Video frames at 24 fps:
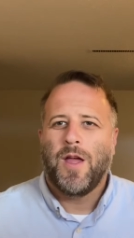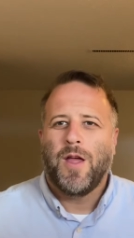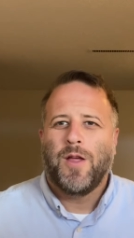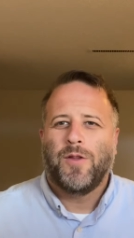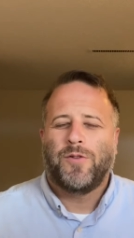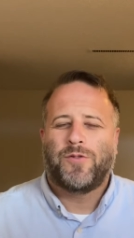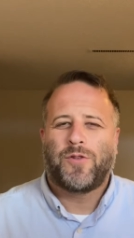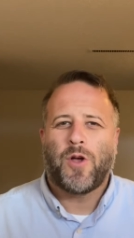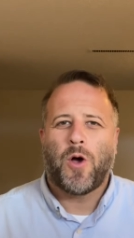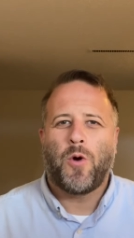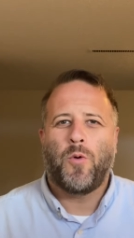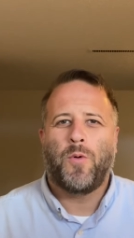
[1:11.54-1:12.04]

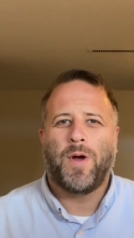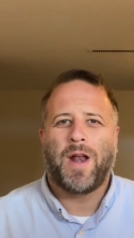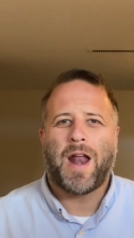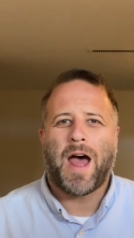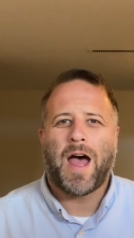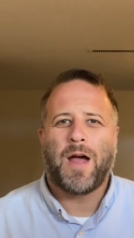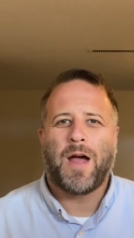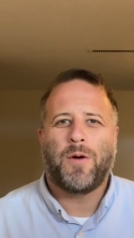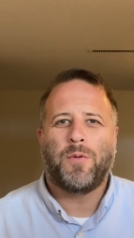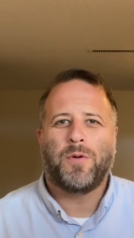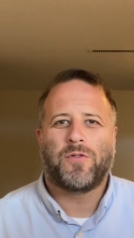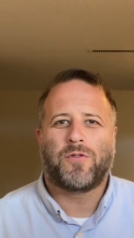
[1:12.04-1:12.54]
So when
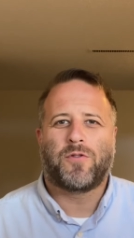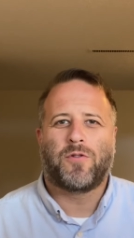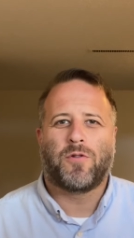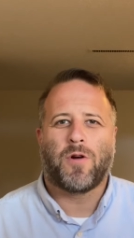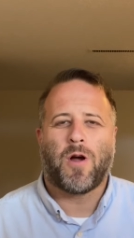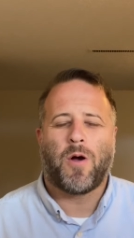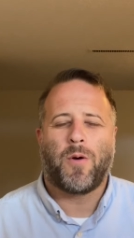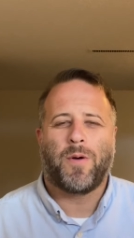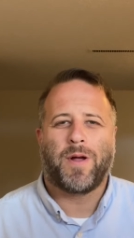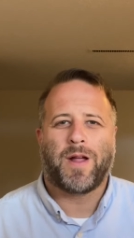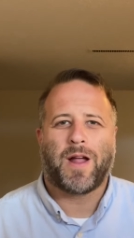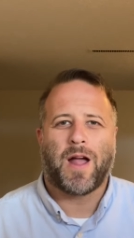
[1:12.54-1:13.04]
I was
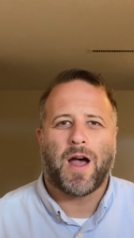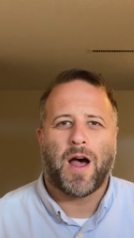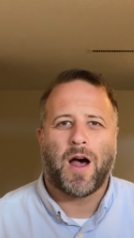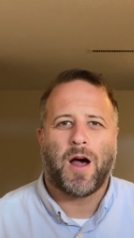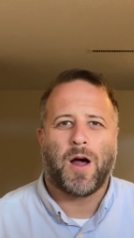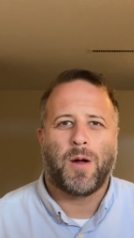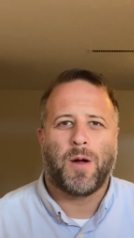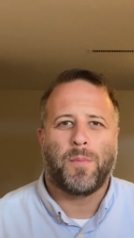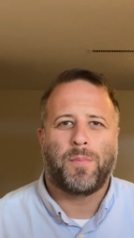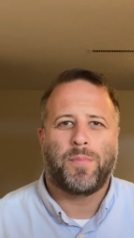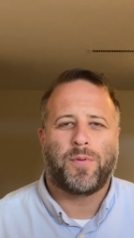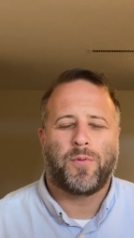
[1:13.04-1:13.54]
growing
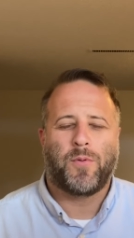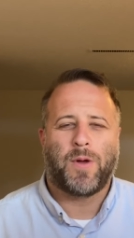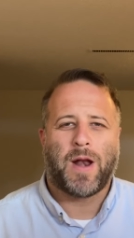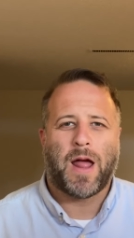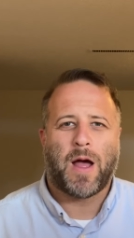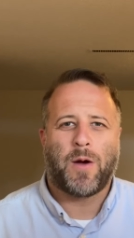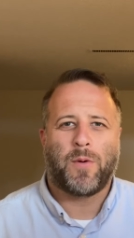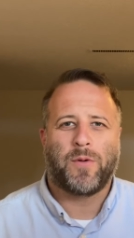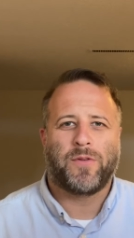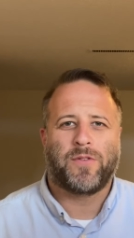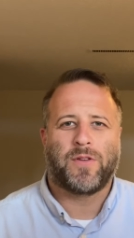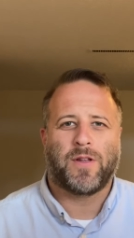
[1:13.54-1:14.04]
up, when I
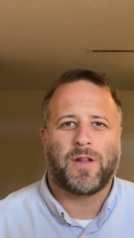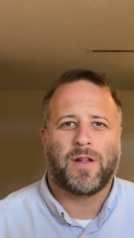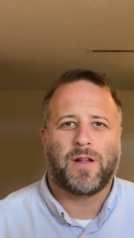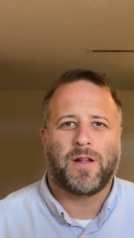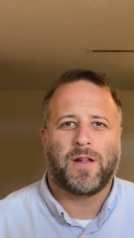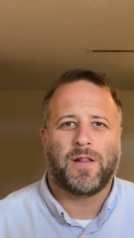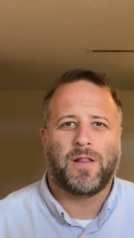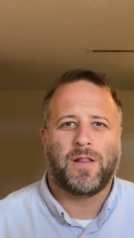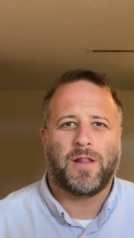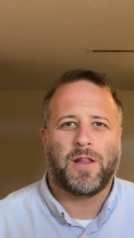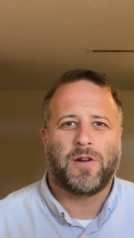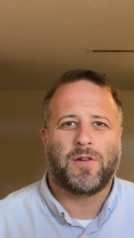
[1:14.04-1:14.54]
was a
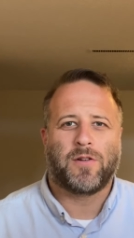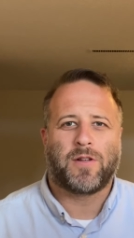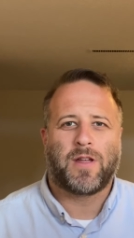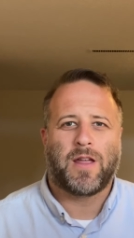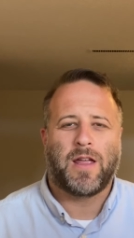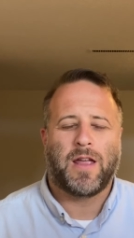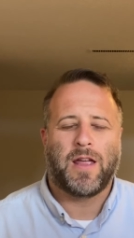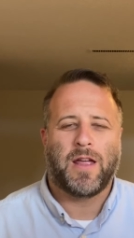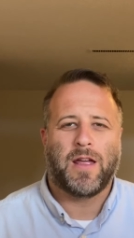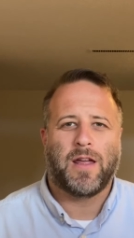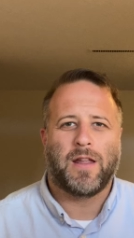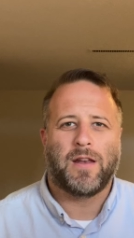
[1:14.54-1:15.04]
little
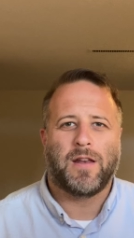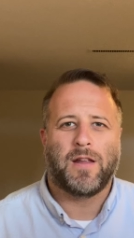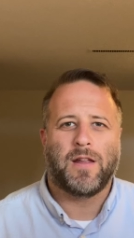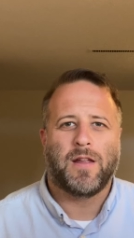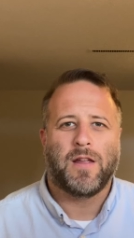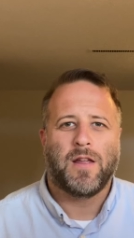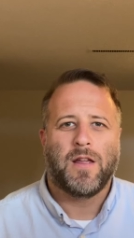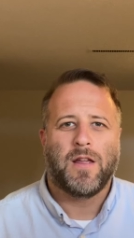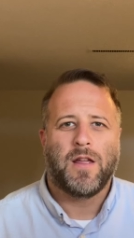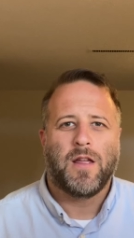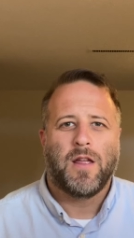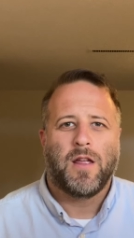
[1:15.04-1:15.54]
kid,